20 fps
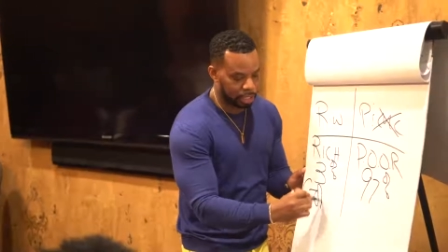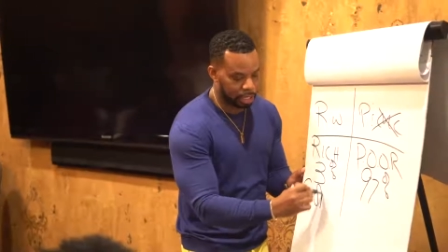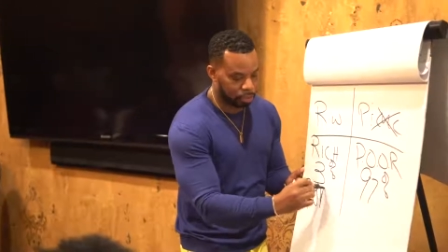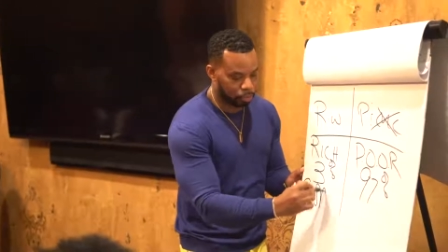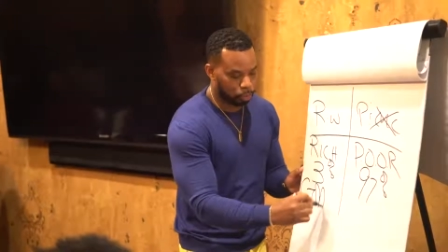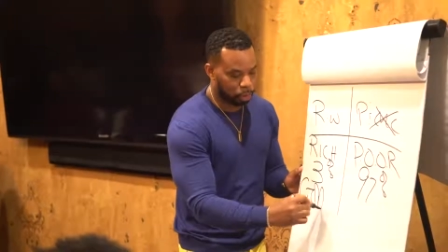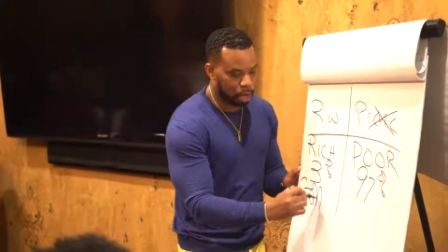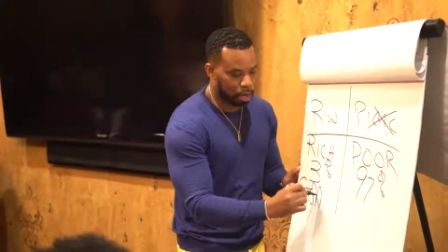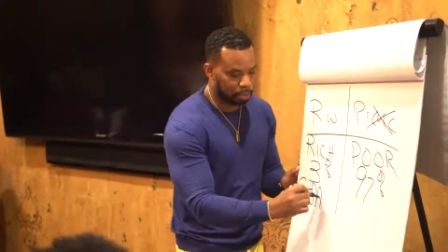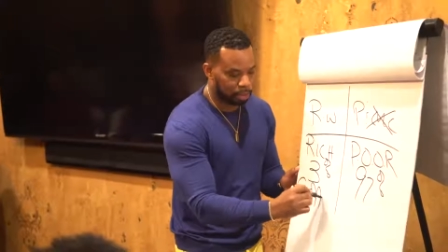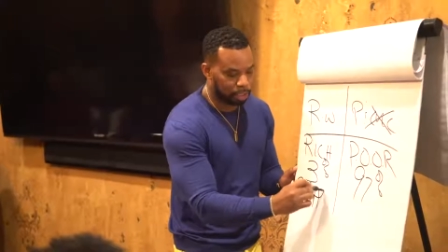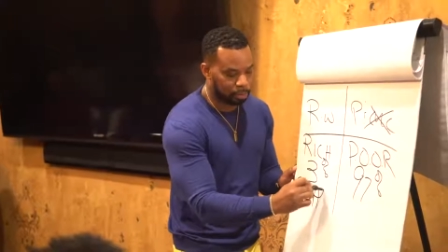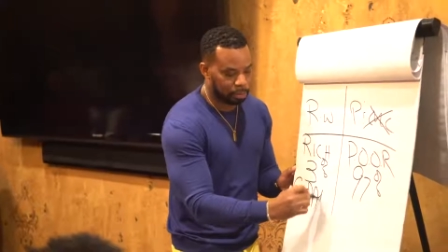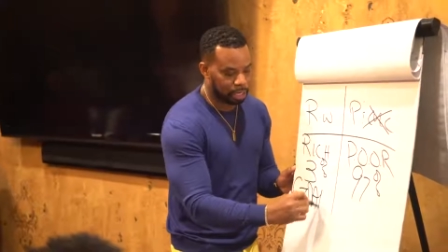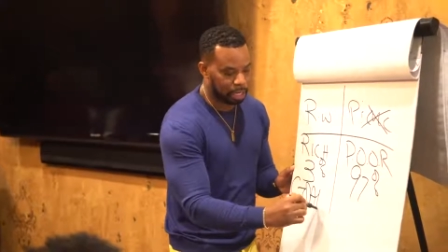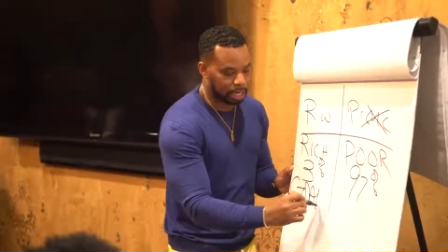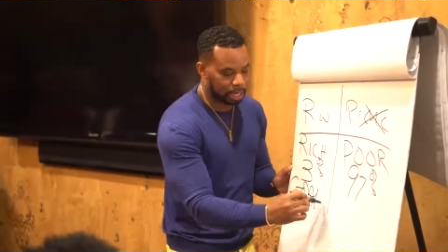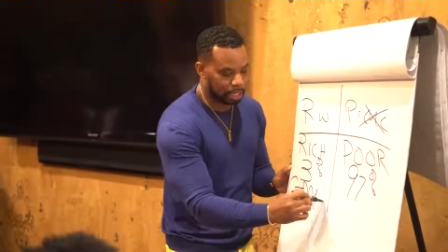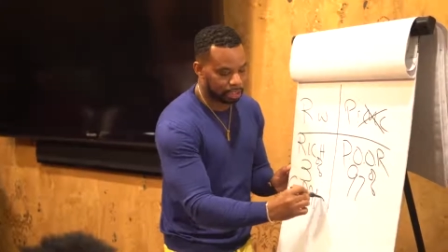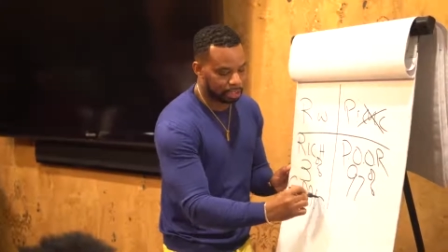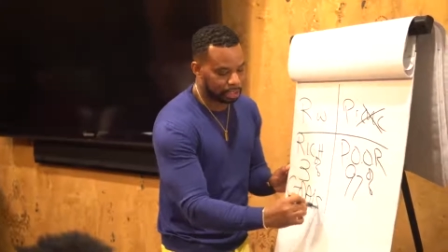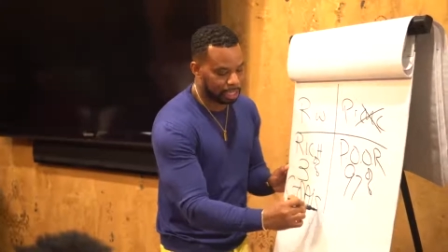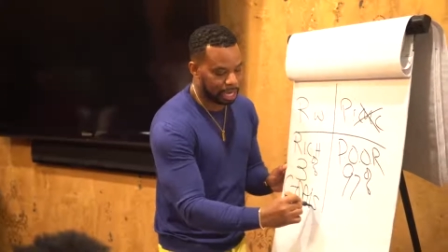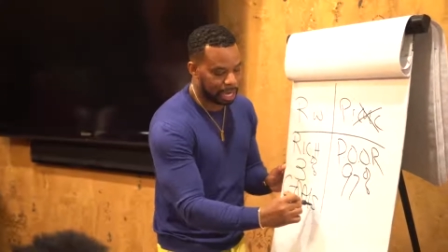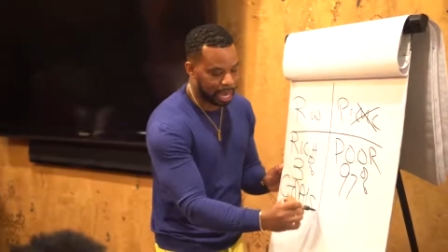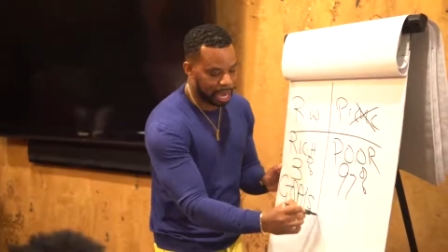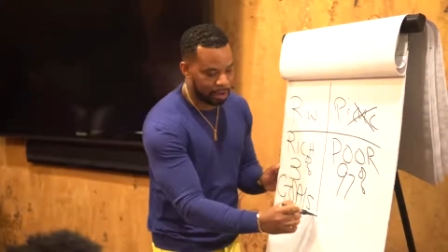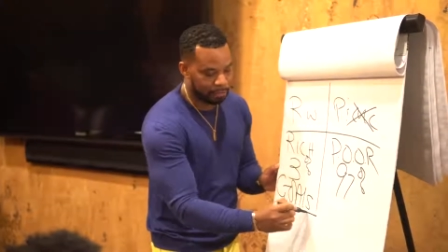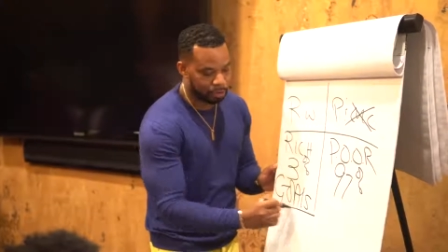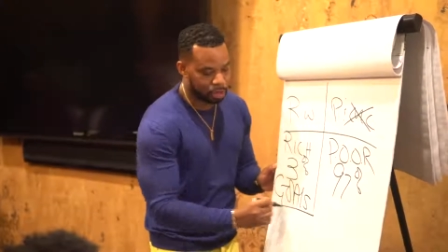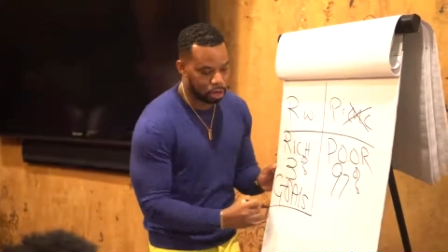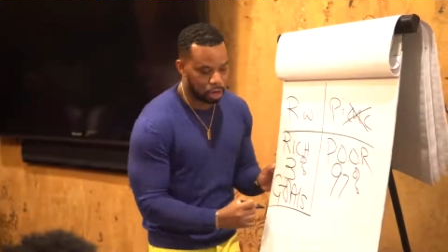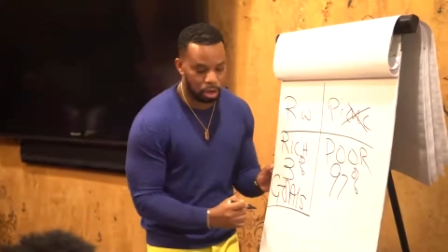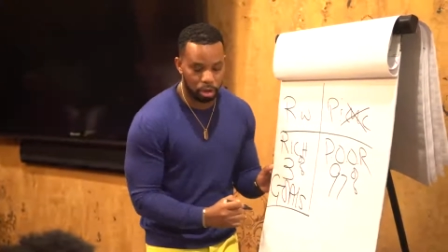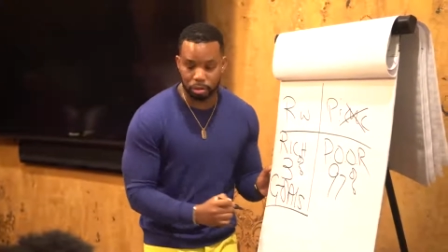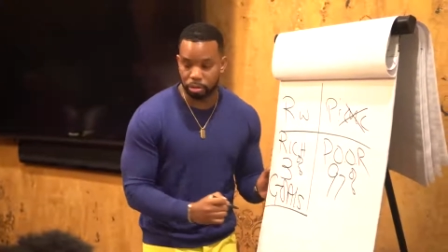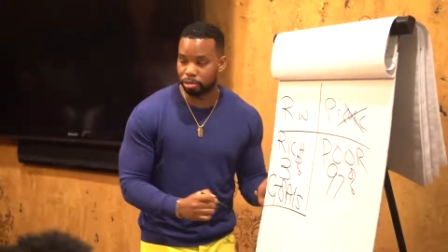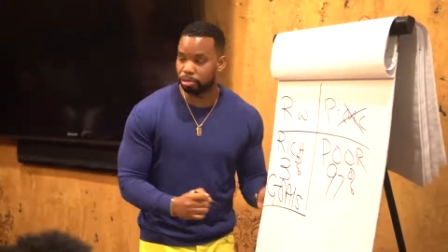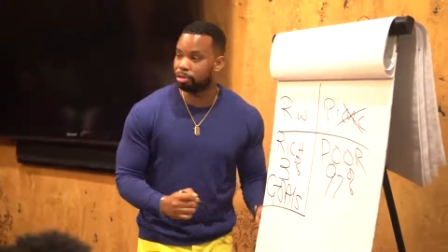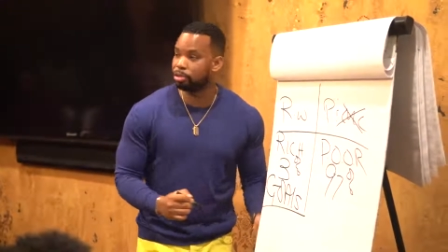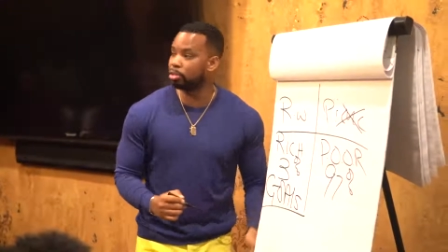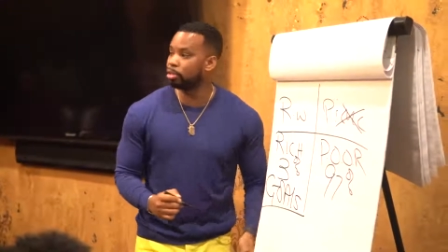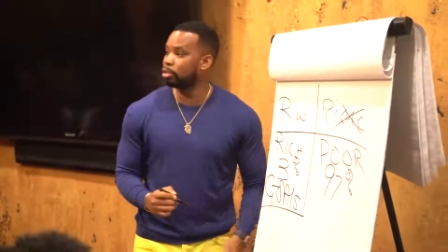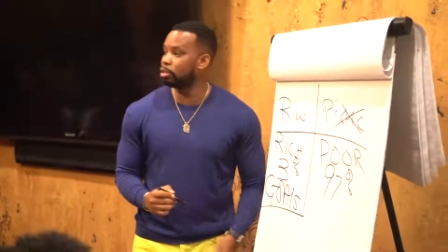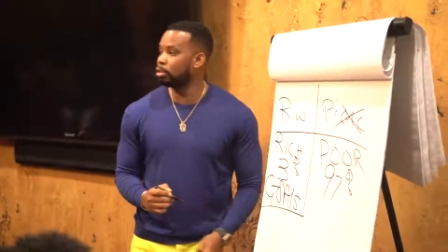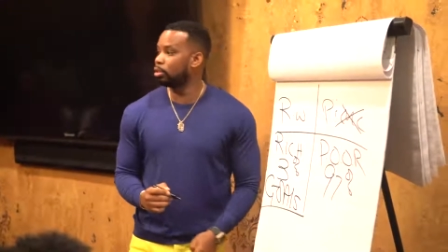and wealthy because they have goals.